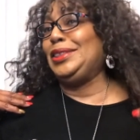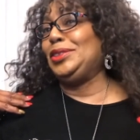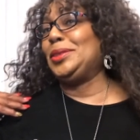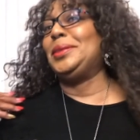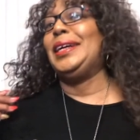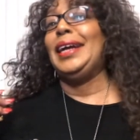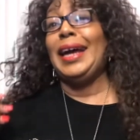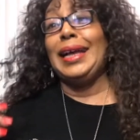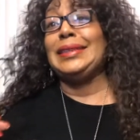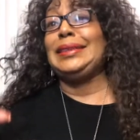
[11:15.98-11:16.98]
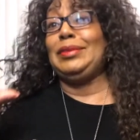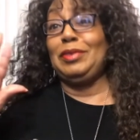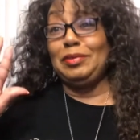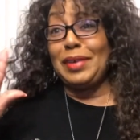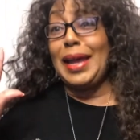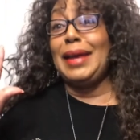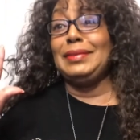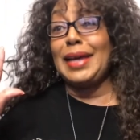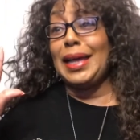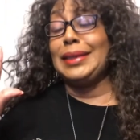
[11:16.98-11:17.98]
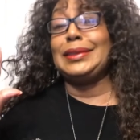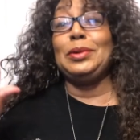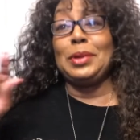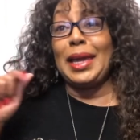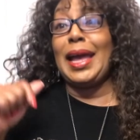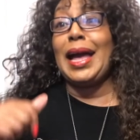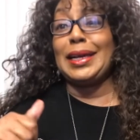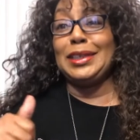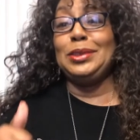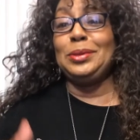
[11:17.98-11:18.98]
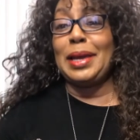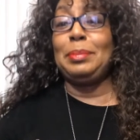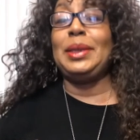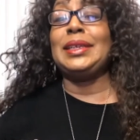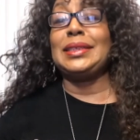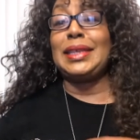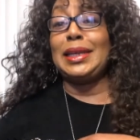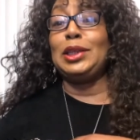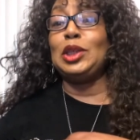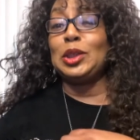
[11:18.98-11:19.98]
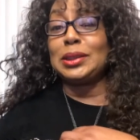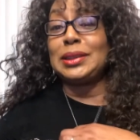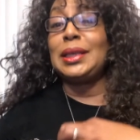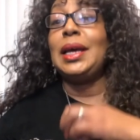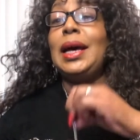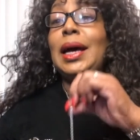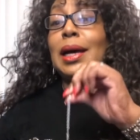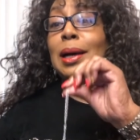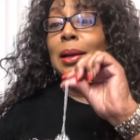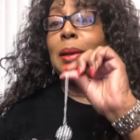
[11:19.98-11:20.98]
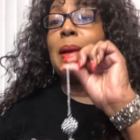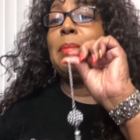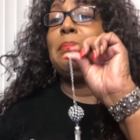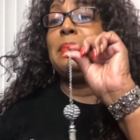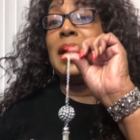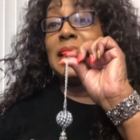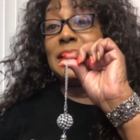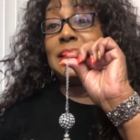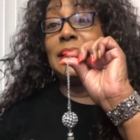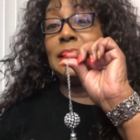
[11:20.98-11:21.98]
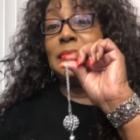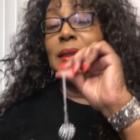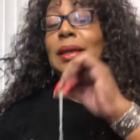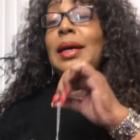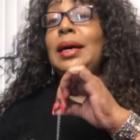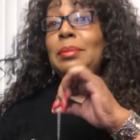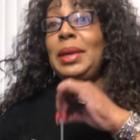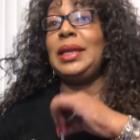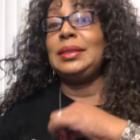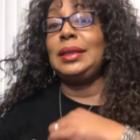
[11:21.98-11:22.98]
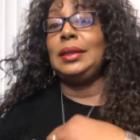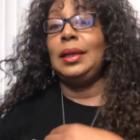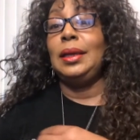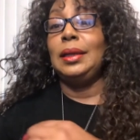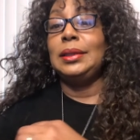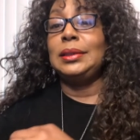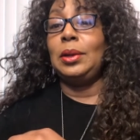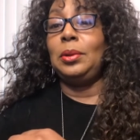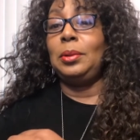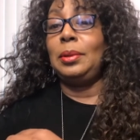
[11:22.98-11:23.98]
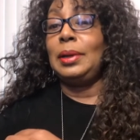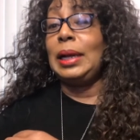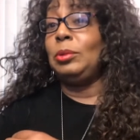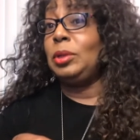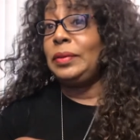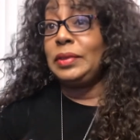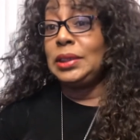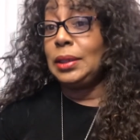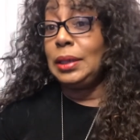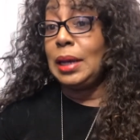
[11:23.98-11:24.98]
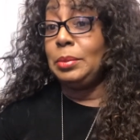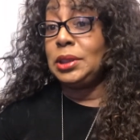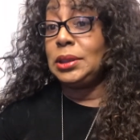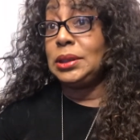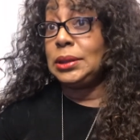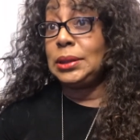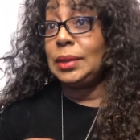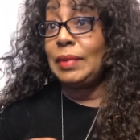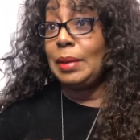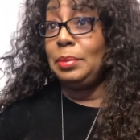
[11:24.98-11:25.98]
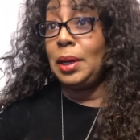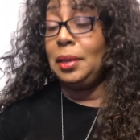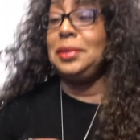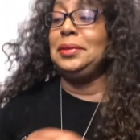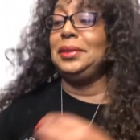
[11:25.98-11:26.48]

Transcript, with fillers: jewelry, I said, for $5, okay, I can do that because it looks amazing. Amazing. So I won't even tell you how much of this stuff I bought.